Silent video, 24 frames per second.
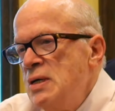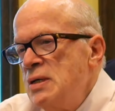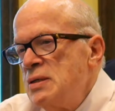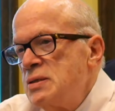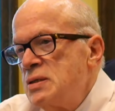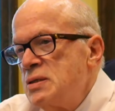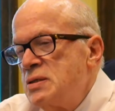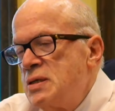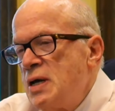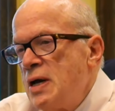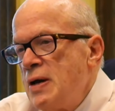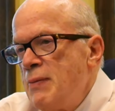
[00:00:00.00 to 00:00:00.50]

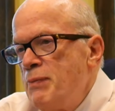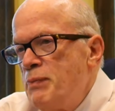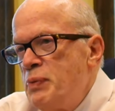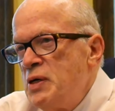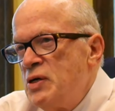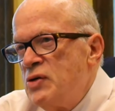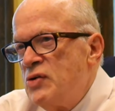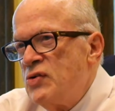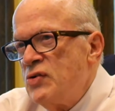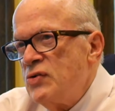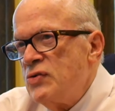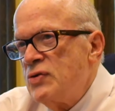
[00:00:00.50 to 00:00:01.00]
to take
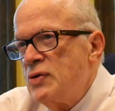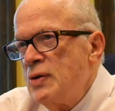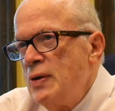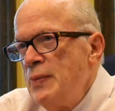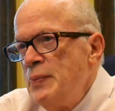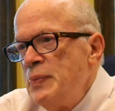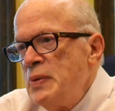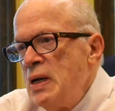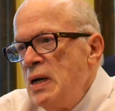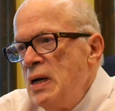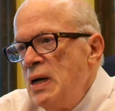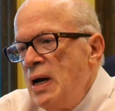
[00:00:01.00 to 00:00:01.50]
pictures.
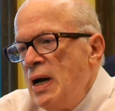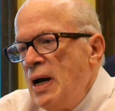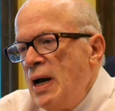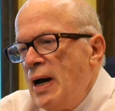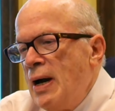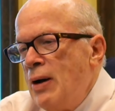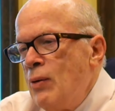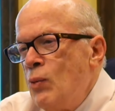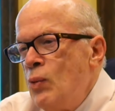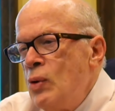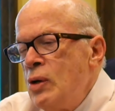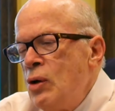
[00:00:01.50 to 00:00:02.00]

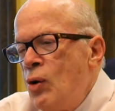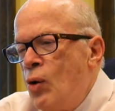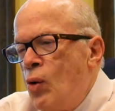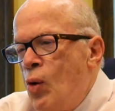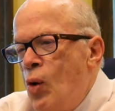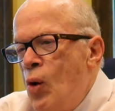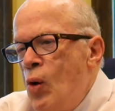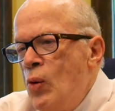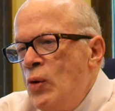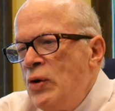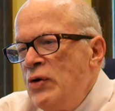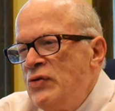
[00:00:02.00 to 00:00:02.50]
And we
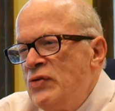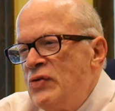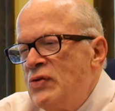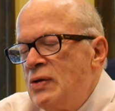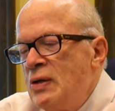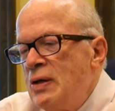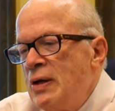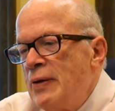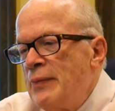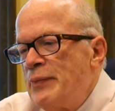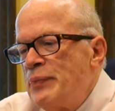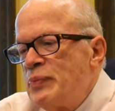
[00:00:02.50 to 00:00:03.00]
always
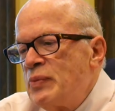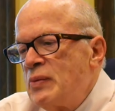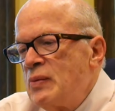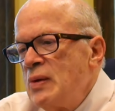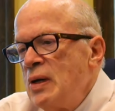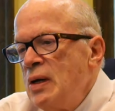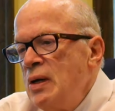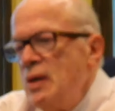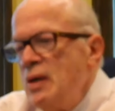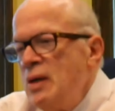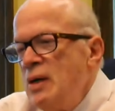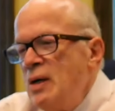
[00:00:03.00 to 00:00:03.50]
think
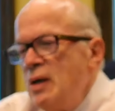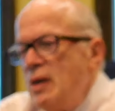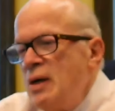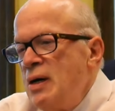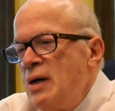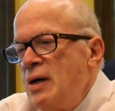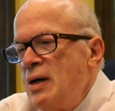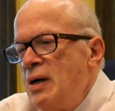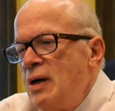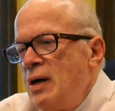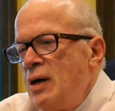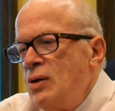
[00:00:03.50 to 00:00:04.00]

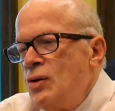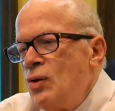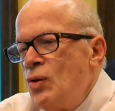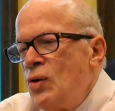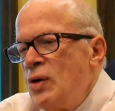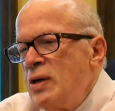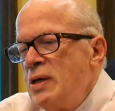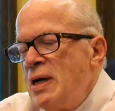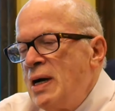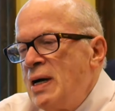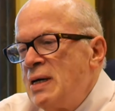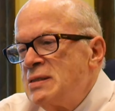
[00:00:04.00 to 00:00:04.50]
a
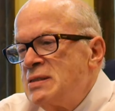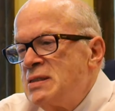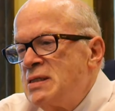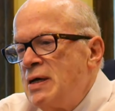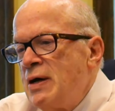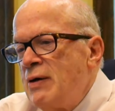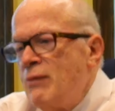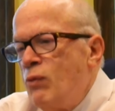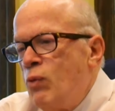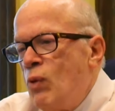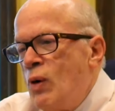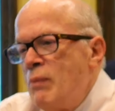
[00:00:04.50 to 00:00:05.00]
lawyer has to
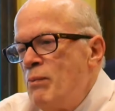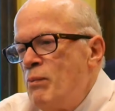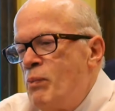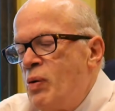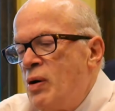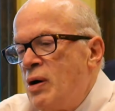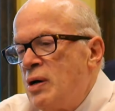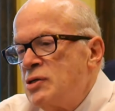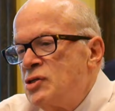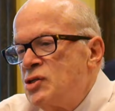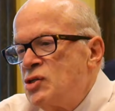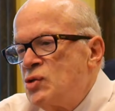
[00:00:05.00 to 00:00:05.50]
have one
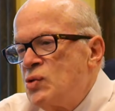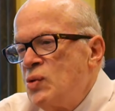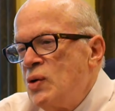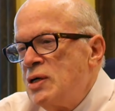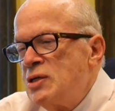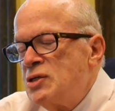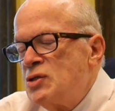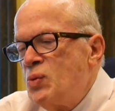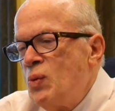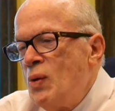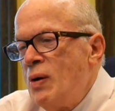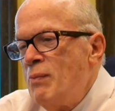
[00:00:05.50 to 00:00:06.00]
part
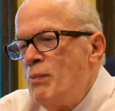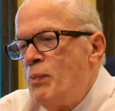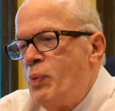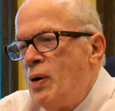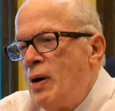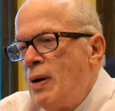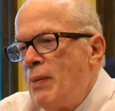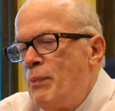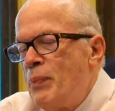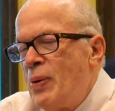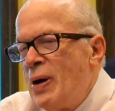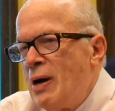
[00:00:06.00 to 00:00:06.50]
stress, one
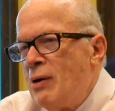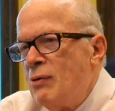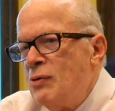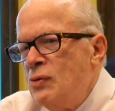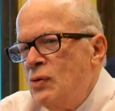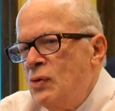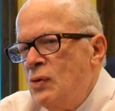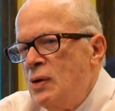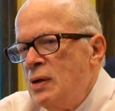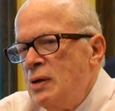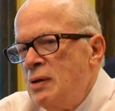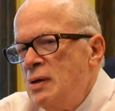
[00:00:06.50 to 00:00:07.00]
part
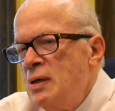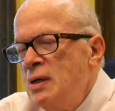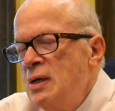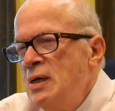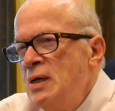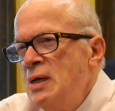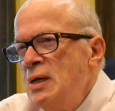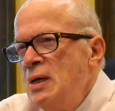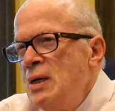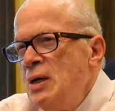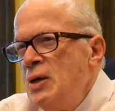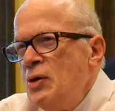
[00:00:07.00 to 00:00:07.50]
paranoia.
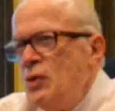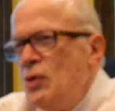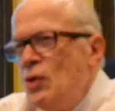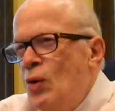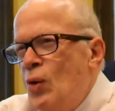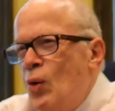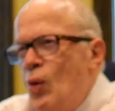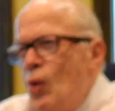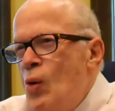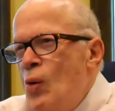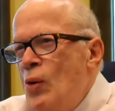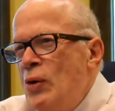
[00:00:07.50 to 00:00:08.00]
You
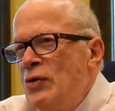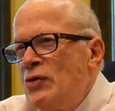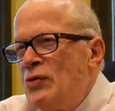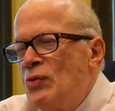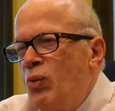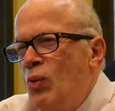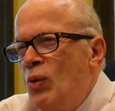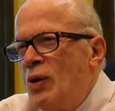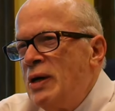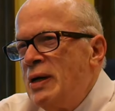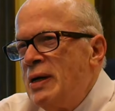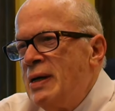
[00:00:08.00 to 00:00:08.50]
always
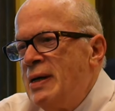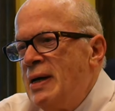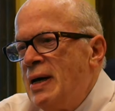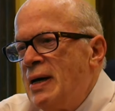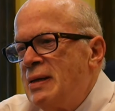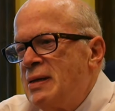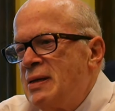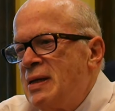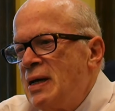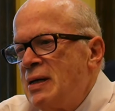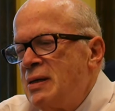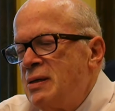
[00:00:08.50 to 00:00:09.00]
want to
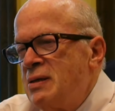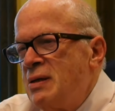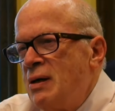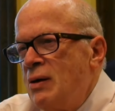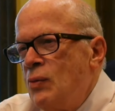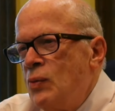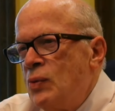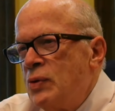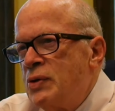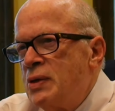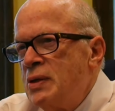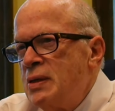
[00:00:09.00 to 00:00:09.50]
get that done
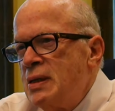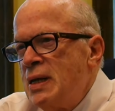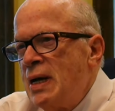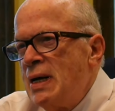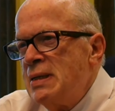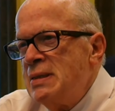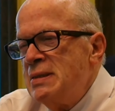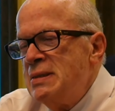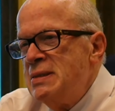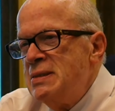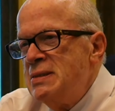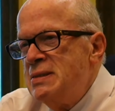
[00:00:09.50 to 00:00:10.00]
within
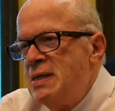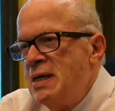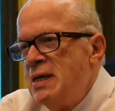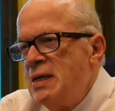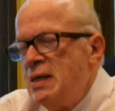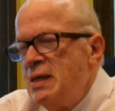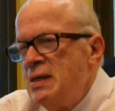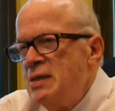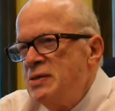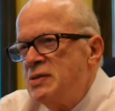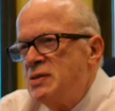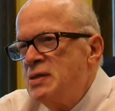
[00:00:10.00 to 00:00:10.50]
90
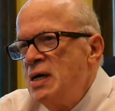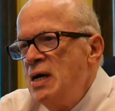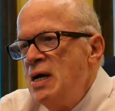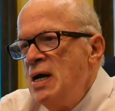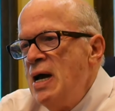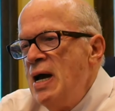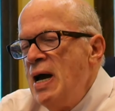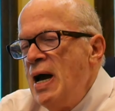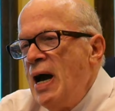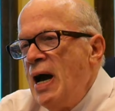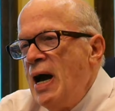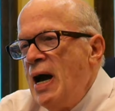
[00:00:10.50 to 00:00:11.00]
days.
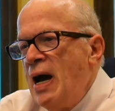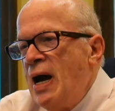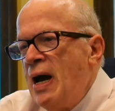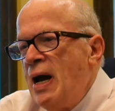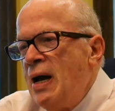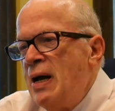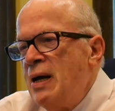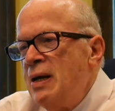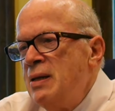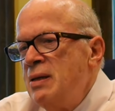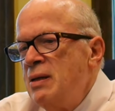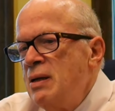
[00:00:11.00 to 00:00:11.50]

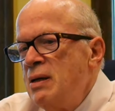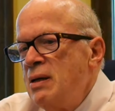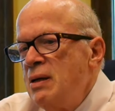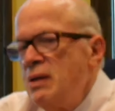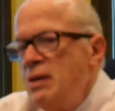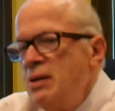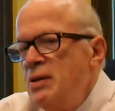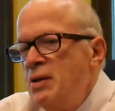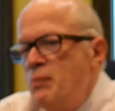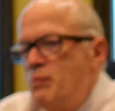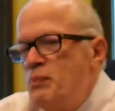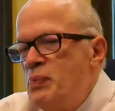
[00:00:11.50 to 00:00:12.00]
And
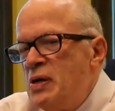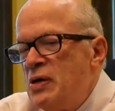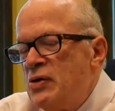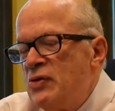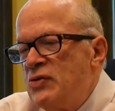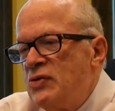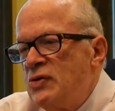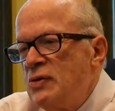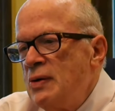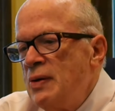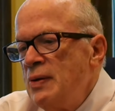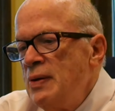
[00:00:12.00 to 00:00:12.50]
the
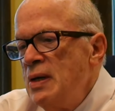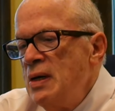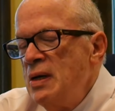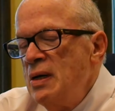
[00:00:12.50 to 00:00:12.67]
picture,